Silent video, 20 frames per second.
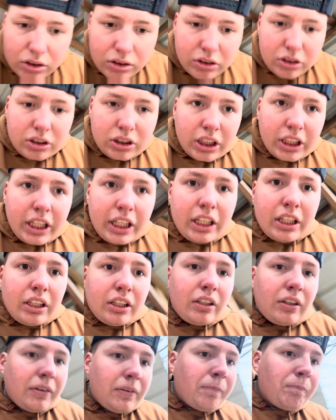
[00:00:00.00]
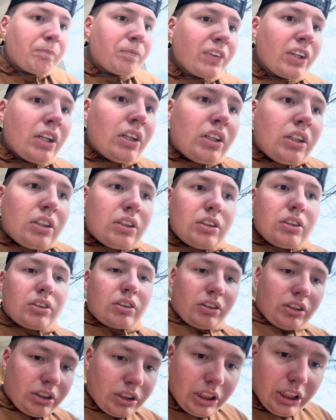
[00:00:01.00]
today you're
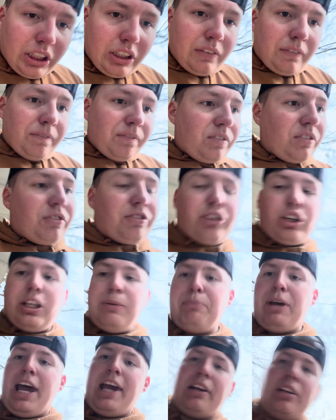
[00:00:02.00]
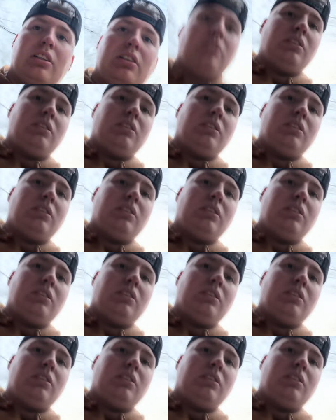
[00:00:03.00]
gonna need, for the back,